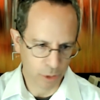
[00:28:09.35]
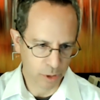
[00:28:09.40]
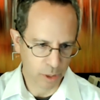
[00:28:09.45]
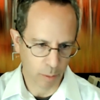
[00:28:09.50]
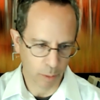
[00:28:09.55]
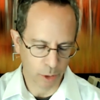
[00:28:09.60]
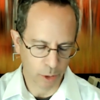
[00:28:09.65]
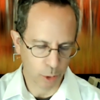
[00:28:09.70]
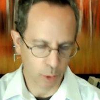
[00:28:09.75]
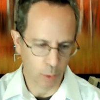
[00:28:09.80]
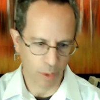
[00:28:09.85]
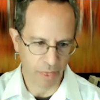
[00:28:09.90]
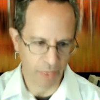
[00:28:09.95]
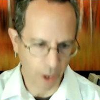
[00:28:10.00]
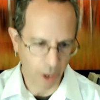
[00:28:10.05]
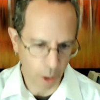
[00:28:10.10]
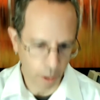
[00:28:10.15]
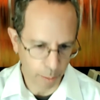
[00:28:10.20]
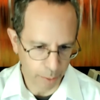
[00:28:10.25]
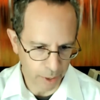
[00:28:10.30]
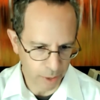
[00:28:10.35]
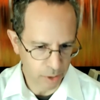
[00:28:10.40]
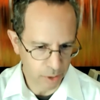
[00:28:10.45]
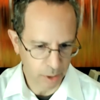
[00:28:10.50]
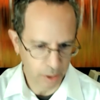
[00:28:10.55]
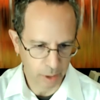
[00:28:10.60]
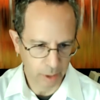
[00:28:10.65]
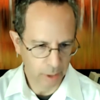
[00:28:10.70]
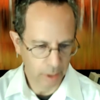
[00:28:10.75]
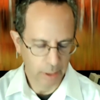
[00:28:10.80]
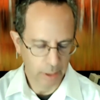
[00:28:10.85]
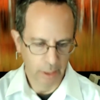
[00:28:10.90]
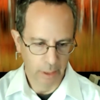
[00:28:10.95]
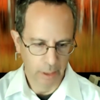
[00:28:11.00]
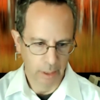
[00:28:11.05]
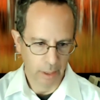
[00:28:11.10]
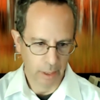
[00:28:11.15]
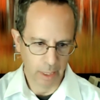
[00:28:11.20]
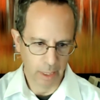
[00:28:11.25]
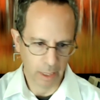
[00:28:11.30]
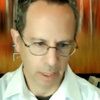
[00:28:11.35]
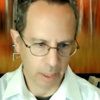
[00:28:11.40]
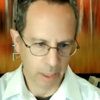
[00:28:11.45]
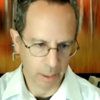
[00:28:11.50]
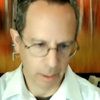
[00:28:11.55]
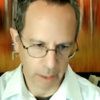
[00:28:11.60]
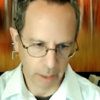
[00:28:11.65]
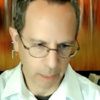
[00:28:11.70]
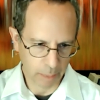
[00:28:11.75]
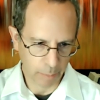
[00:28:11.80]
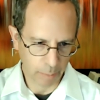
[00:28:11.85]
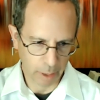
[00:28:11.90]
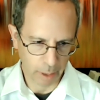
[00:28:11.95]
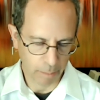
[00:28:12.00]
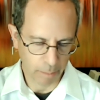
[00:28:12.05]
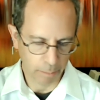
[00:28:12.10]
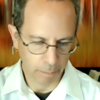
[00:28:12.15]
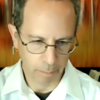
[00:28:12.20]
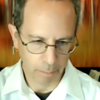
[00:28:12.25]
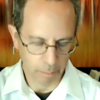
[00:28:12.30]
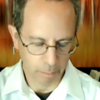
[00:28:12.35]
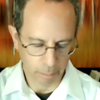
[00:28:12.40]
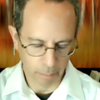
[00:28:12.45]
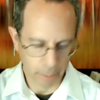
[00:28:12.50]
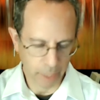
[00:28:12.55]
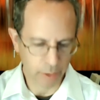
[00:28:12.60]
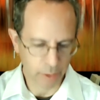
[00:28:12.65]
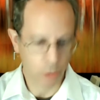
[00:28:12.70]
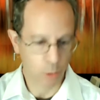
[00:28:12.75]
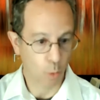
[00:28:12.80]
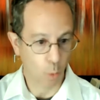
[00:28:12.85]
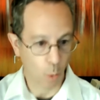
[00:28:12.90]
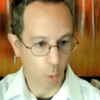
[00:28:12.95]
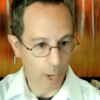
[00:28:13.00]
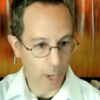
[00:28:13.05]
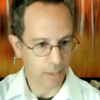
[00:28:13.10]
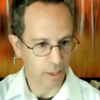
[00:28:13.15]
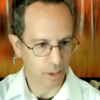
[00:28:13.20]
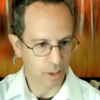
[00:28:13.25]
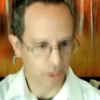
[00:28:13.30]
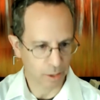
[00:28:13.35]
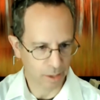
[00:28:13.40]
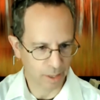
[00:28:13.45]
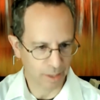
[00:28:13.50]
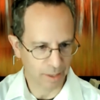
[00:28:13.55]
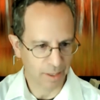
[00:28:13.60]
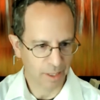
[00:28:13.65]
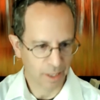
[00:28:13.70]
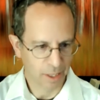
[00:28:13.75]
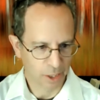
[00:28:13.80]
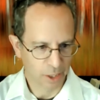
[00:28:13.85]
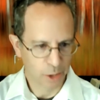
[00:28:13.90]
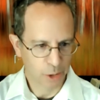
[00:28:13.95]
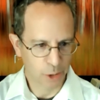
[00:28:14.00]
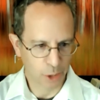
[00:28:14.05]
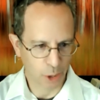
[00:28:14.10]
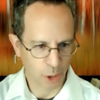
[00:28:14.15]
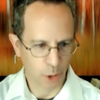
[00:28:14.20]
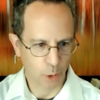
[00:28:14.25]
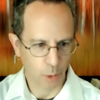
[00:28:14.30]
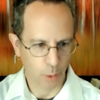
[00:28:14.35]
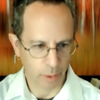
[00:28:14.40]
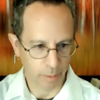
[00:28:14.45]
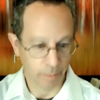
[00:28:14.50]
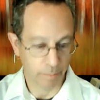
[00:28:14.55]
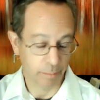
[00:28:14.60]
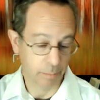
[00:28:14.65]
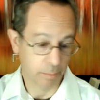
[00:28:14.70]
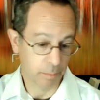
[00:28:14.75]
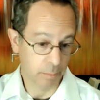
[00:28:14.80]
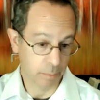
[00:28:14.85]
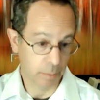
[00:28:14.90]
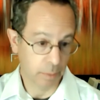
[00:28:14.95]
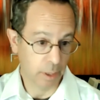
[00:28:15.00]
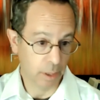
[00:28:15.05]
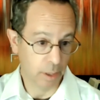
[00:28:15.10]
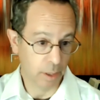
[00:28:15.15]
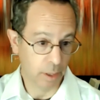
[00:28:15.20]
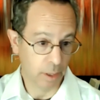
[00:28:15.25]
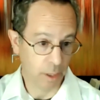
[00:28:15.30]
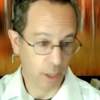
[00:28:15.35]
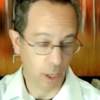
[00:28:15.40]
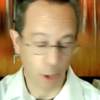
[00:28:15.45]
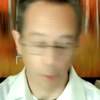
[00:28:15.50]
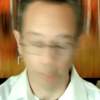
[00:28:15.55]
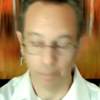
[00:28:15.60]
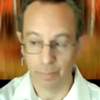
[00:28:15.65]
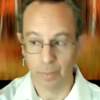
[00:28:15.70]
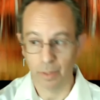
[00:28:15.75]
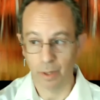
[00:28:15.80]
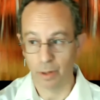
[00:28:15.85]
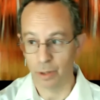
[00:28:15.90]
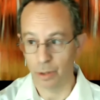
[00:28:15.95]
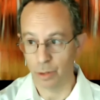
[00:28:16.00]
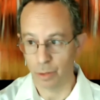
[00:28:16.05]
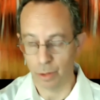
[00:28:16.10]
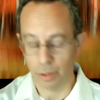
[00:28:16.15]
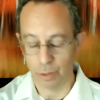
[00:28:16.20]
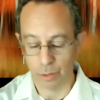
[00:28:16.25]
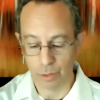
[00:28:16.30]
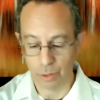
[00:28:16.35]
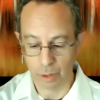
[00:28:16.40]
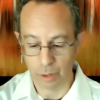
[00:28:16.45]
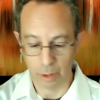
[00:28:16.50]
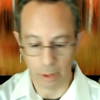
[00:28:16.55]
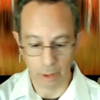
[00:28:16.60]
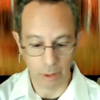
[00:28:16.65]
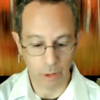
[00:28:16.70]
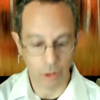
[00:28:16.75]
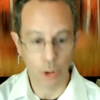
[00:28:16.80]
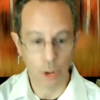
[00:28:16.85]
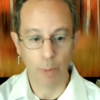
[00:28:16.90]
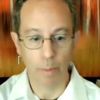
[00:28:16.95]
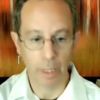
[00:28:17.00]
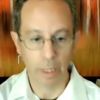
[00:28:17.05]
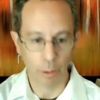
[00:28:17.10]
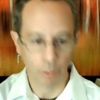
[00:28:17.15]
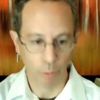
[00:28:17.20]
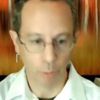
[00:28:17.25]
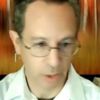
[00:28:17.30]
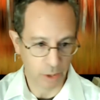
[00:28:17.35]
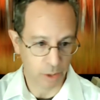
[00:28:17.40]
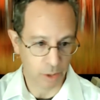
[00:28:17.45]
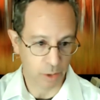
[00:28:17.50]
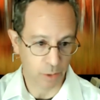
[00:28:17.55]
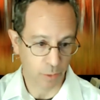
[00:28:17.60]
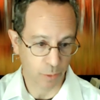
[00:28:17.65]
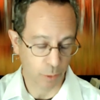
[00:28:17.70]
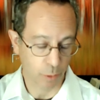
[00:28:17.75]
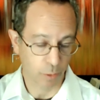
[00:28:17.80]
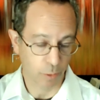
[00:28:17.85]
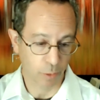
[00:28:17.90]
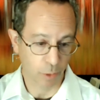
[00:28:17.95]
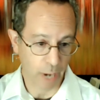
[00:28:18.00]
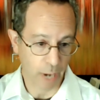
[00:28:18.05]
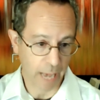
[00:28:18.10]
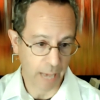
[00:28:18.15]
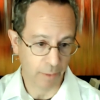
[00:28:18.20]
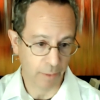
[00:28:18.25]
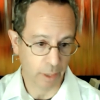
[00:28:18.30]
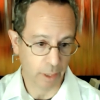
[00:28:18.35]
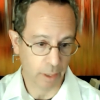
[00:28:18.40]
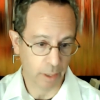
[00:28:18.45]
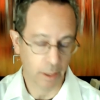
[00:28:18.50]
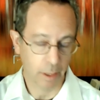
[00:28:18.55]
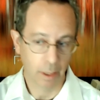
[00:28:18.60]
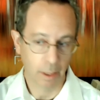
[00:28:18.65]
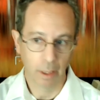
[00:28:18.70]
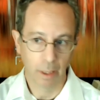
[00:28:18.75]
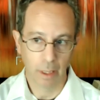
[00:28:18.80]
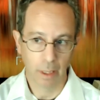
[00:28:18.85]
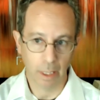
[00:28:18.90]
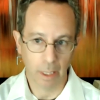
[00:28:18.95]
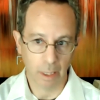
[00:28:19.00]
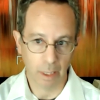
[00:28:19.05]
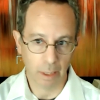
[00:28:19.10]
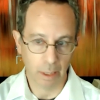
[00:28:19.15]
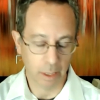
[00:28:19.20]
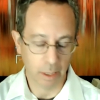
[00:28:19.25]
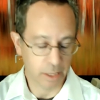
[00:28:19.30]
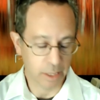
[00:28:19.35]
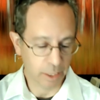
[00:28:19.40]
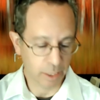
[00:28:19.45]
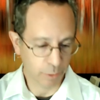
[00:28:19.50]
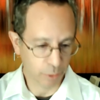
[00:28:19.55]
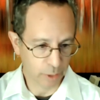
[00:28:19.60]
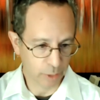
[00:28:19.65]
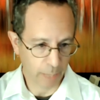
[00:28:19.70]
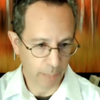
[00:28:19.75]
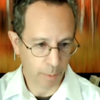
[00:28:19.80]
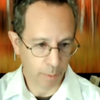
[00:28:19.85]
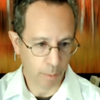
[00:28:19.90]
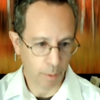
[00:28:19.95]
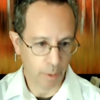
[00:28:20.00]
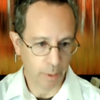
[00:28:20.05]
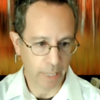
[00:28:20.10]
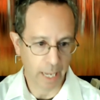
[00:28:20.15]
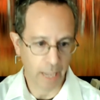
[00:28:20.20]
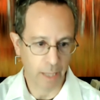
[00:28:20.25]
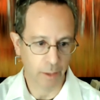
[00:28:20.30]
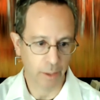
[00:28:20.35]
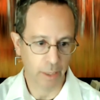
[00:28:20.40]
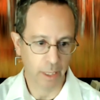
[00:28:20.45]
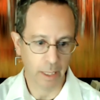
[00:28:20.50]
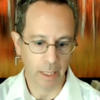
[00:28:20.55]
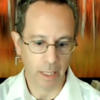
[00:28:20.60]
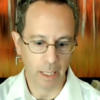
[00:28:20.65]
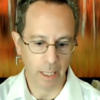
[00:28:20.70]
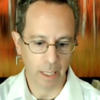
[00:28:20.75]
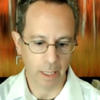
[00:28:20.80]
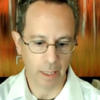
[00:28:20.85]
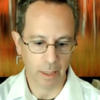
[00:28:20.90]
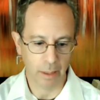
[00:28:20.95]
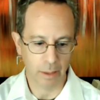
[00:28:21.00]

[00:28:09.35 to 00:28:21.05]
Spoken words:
really feel it's our duty to bring this, information and the ability for people to have access to this, that's affordable, that's